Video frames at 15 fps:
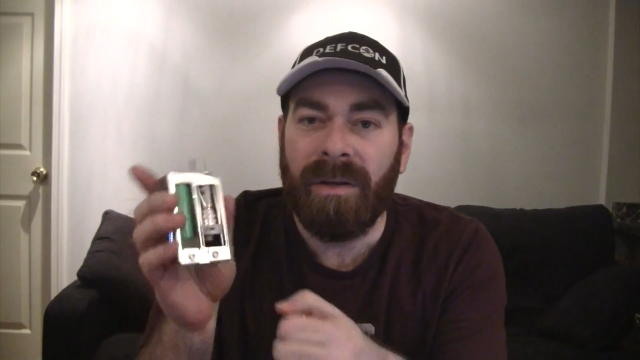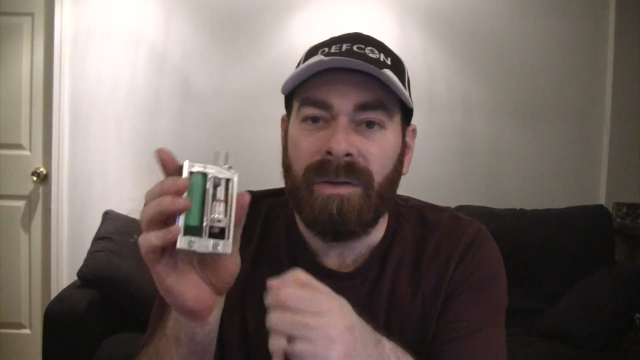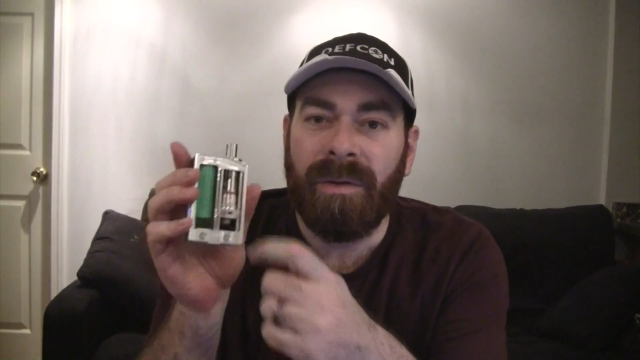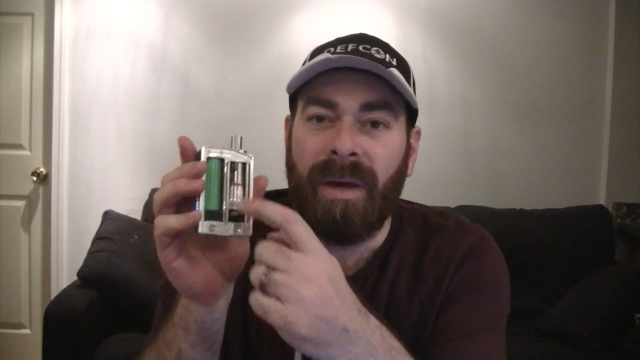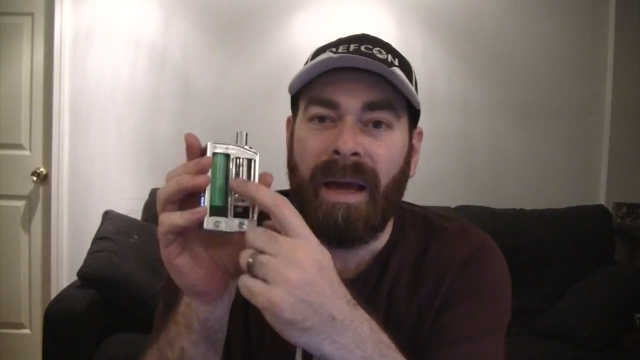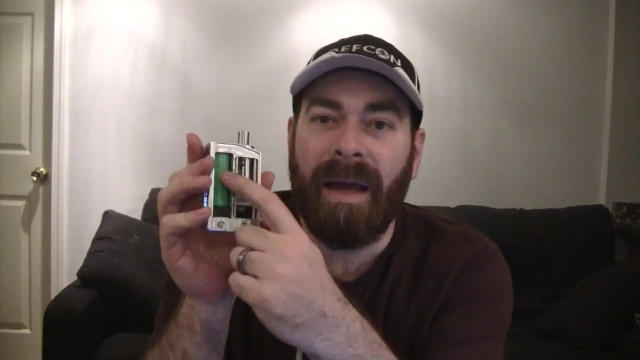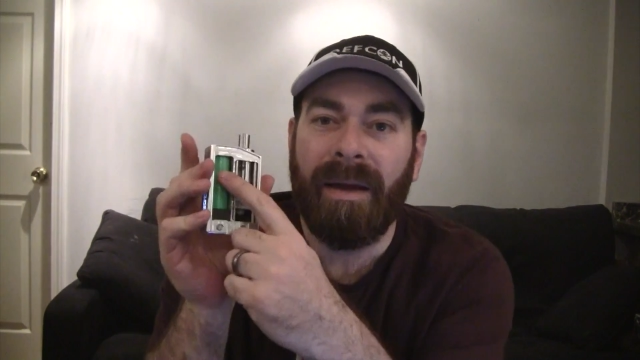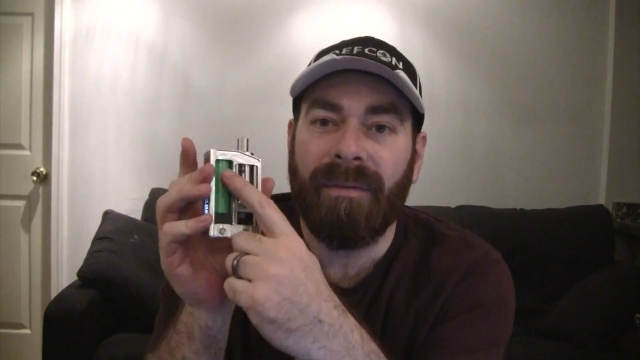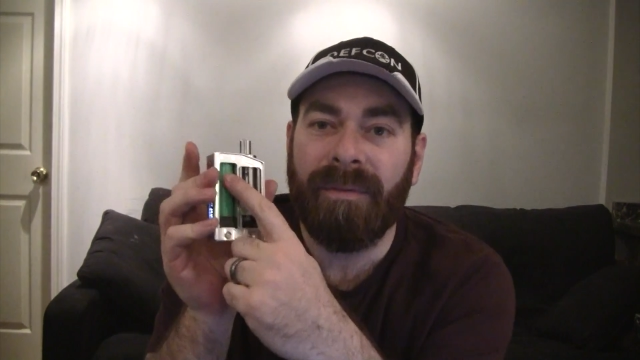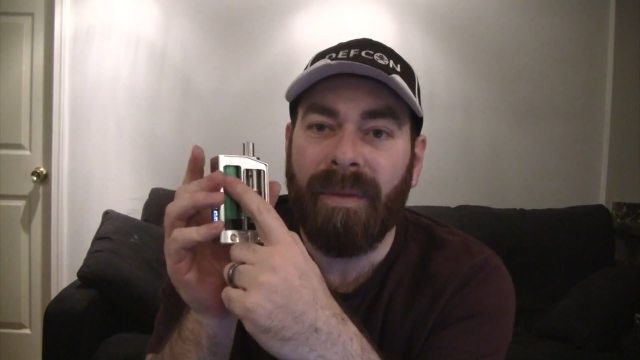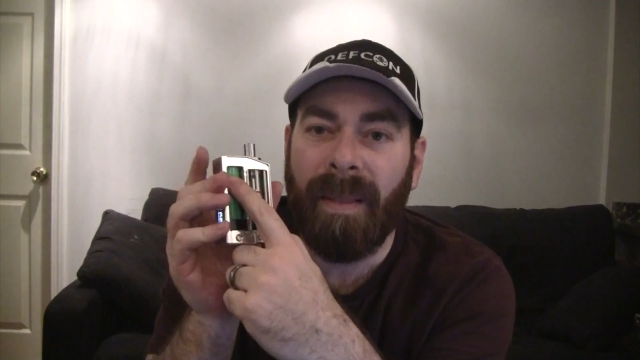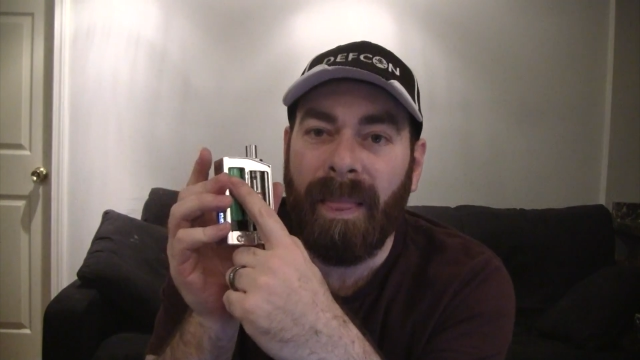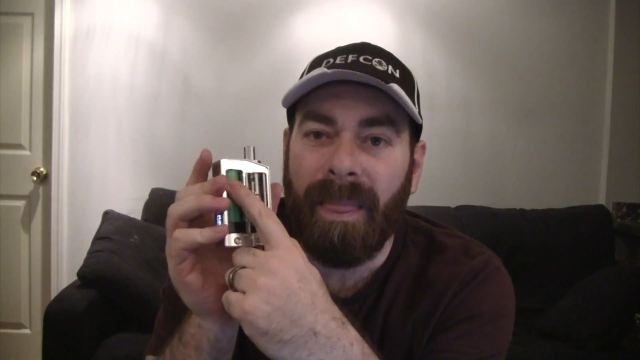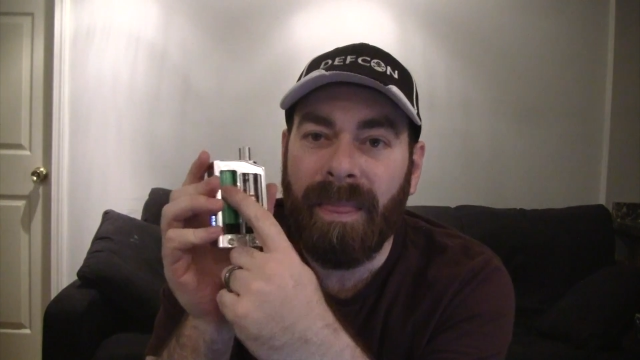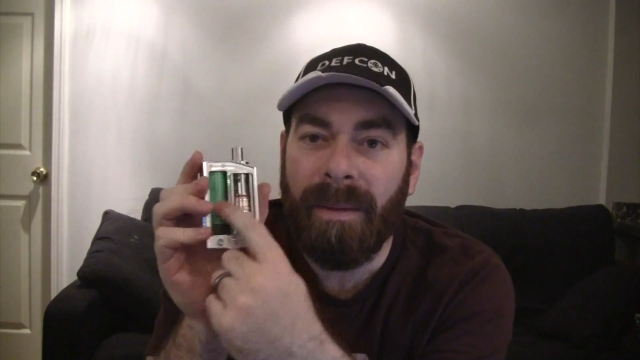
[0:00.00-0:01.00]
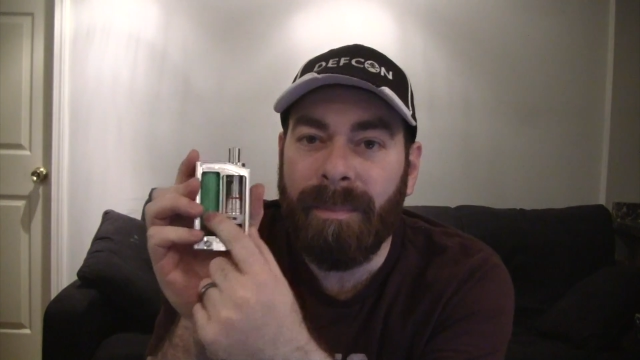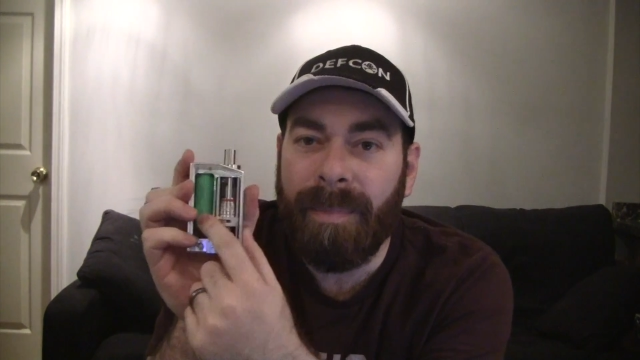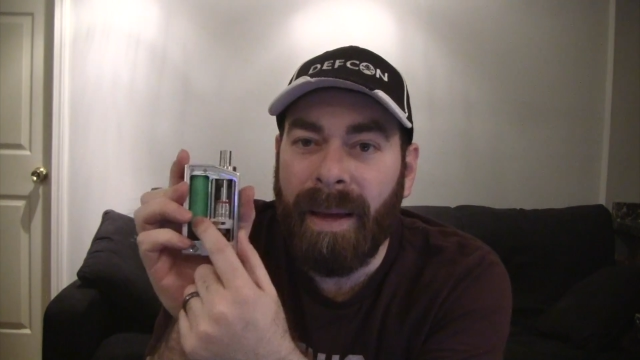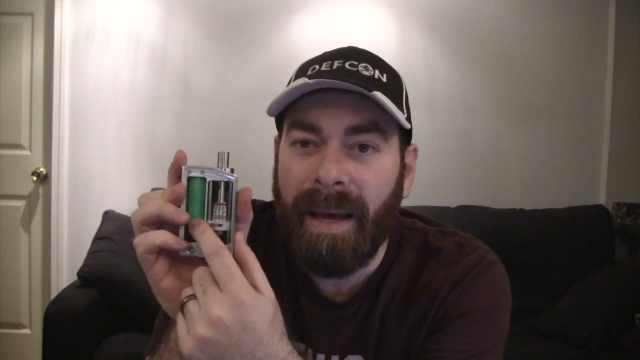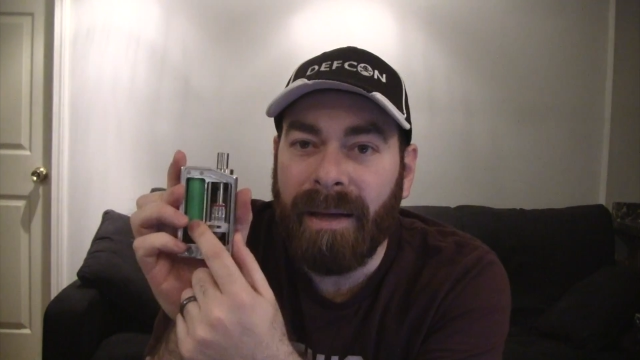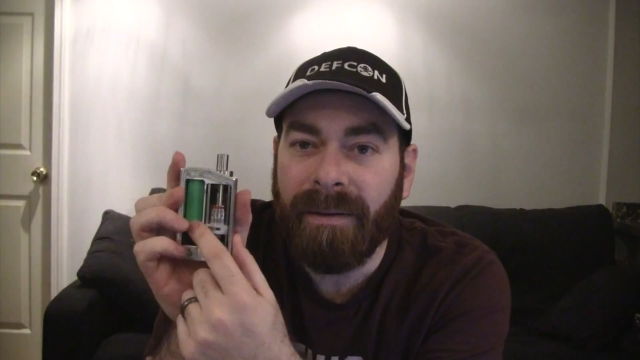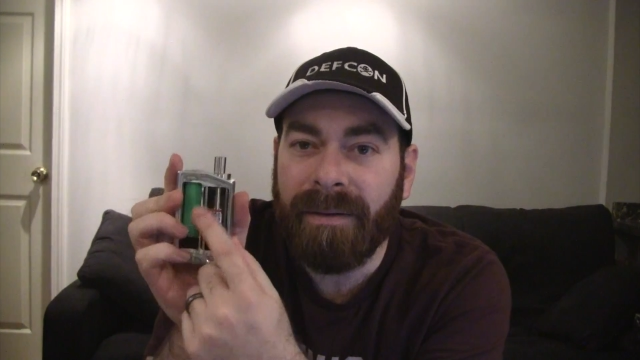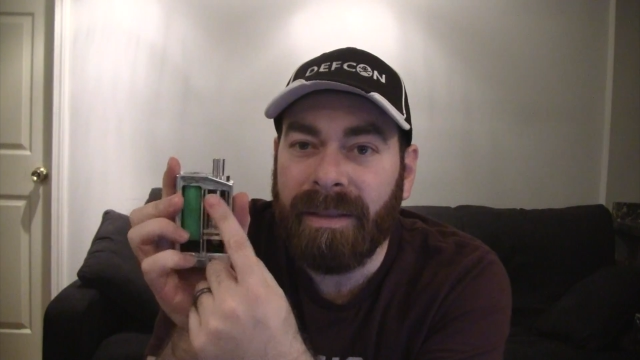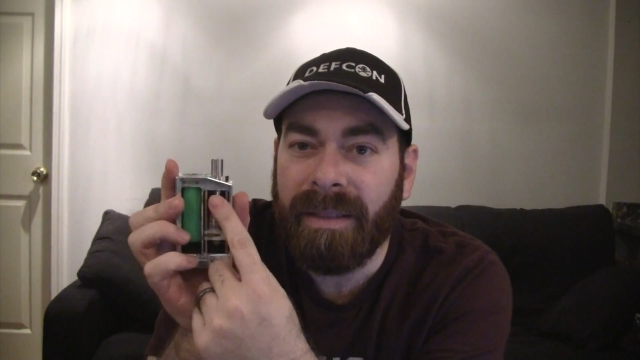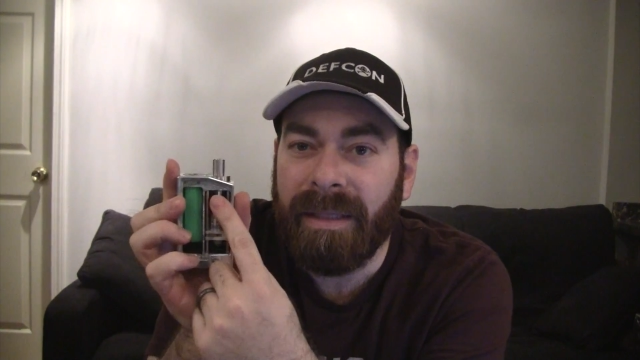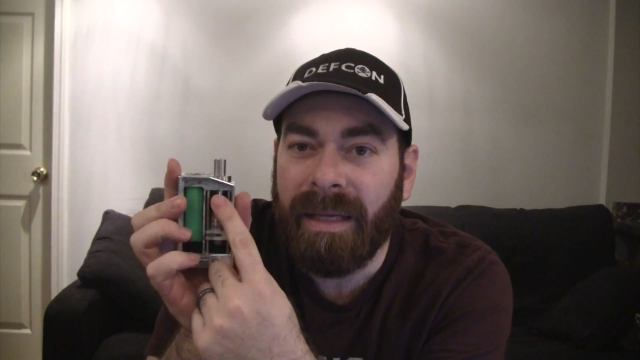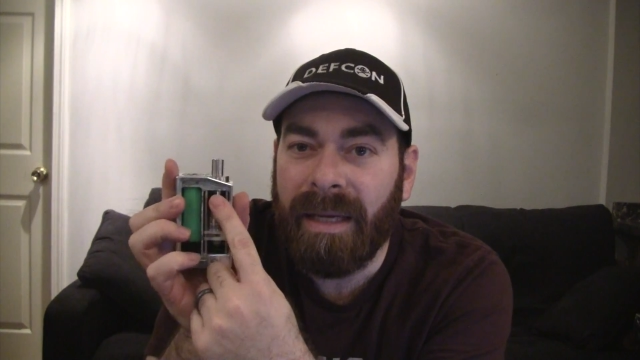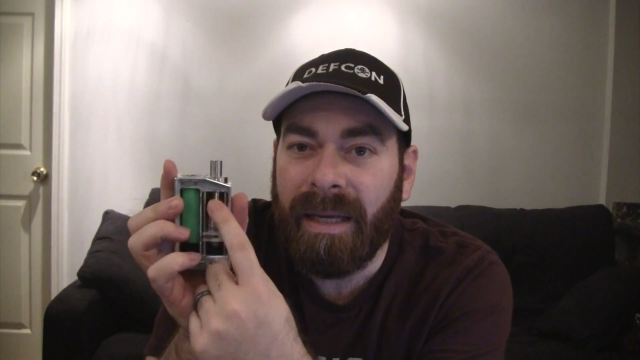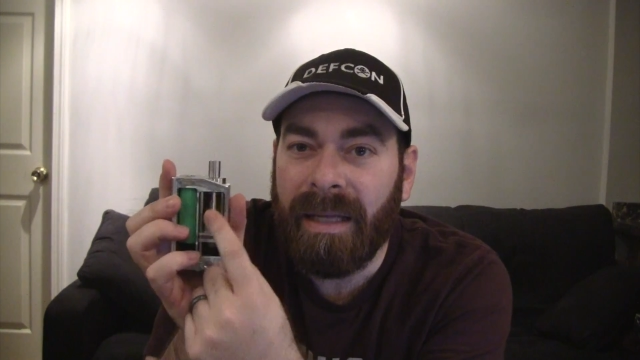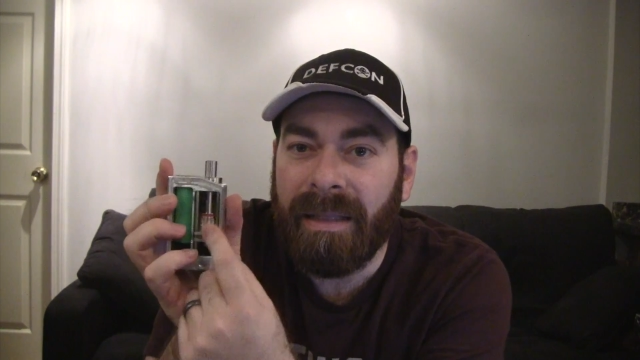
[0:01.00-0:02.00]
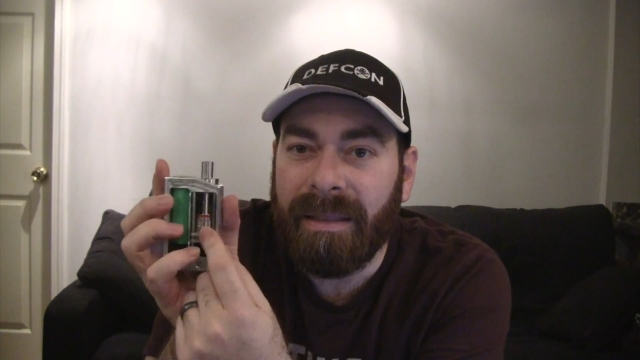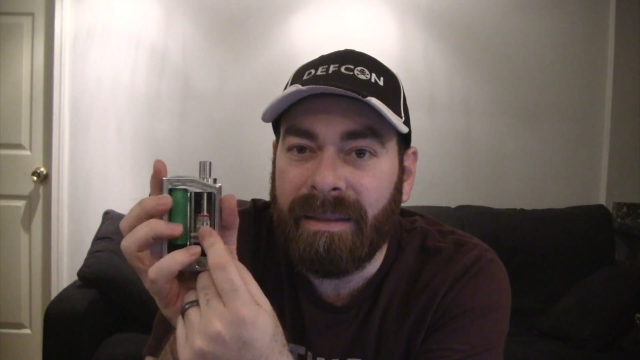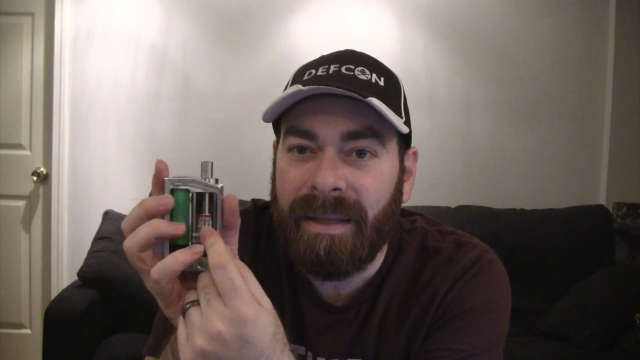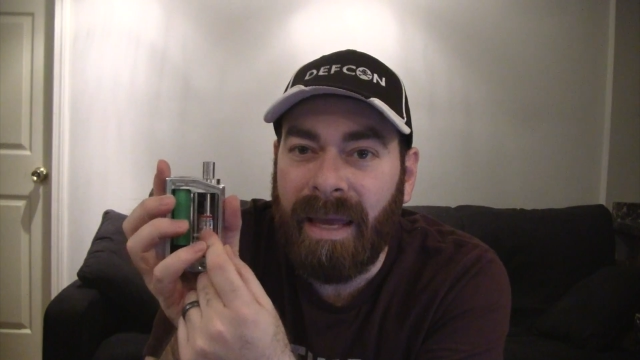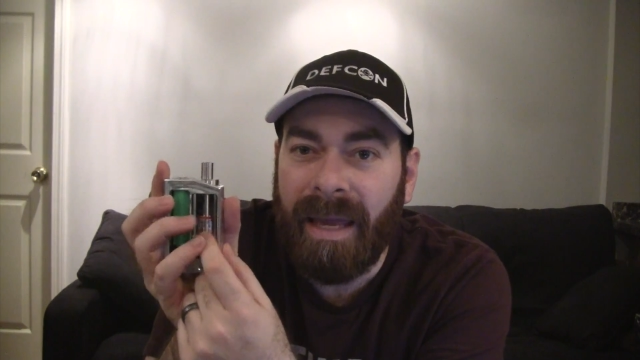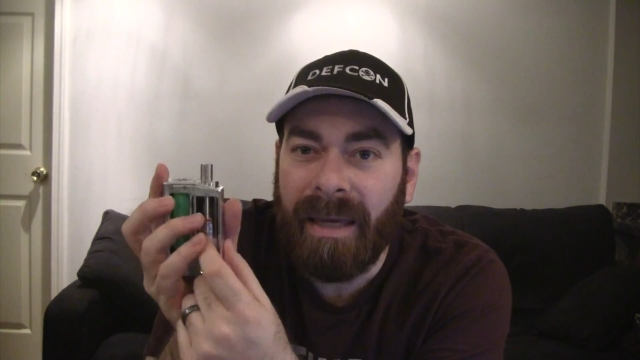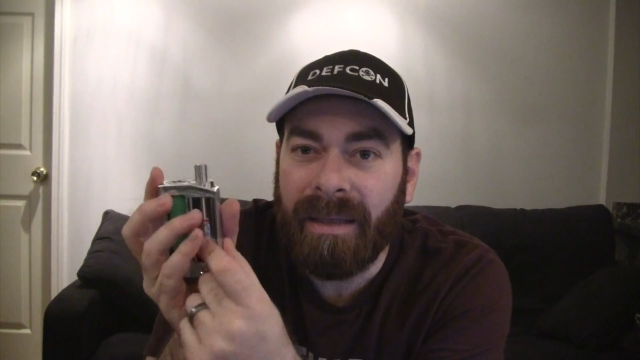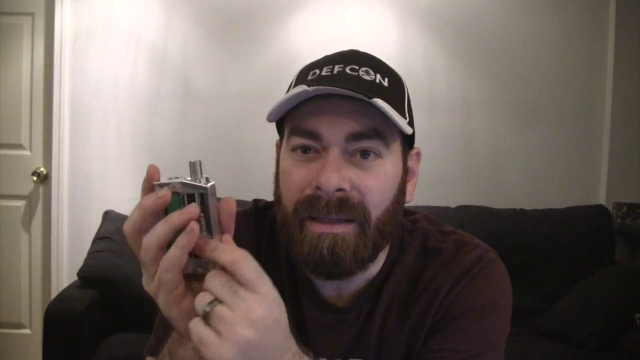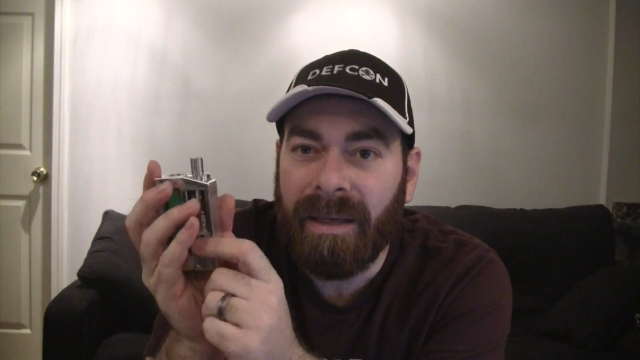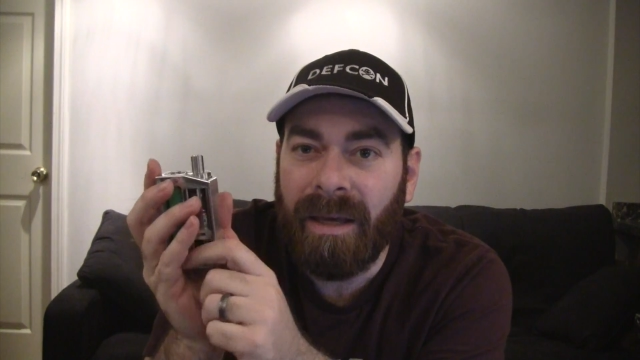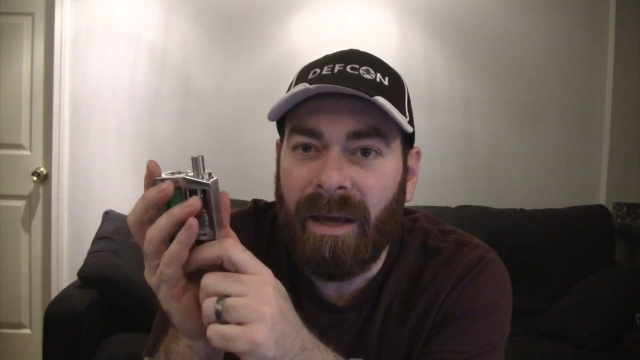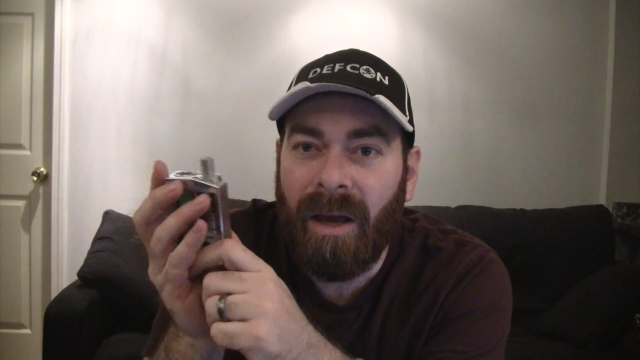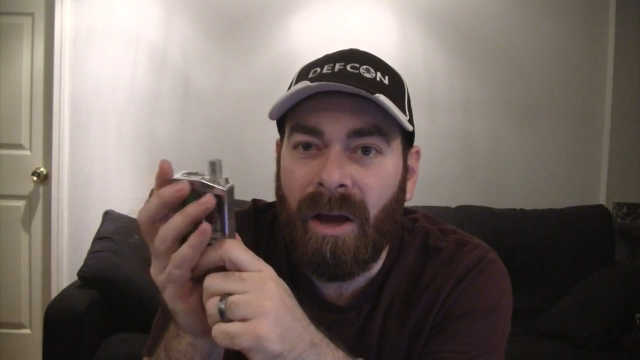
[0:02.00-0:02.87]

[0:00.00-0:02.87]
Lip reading: you have the battery and the tank